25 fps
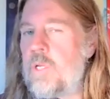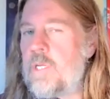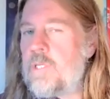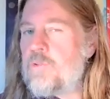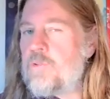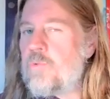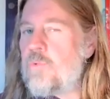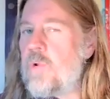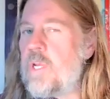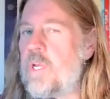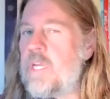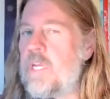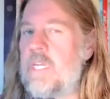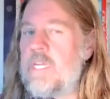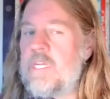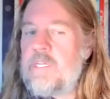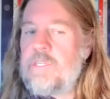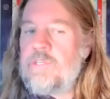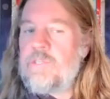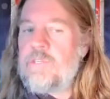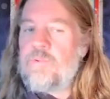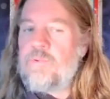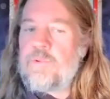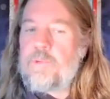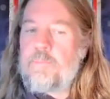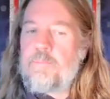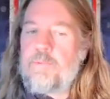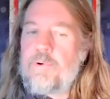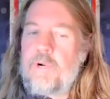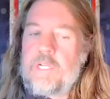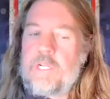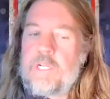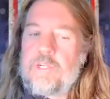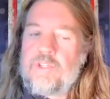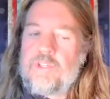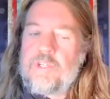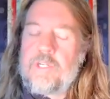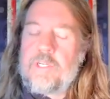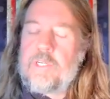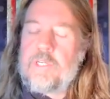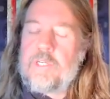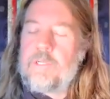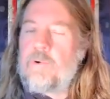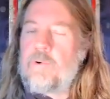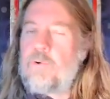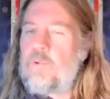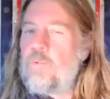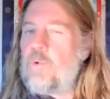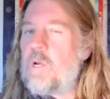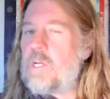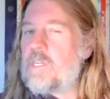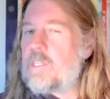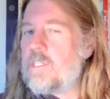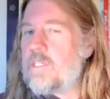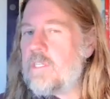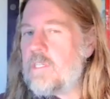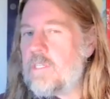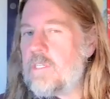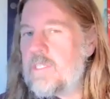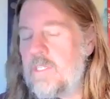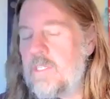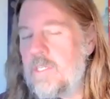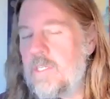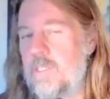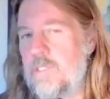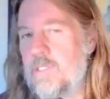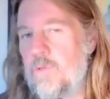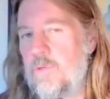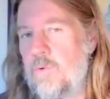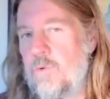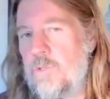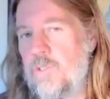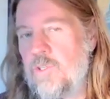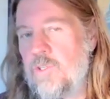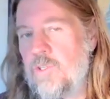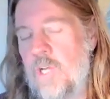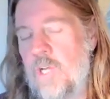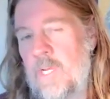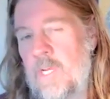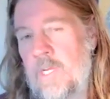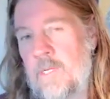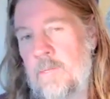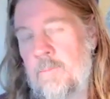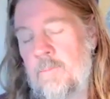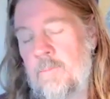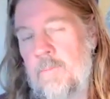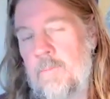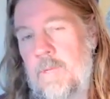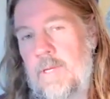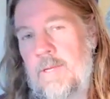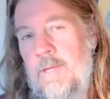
as rage or depression or restlessness or shame.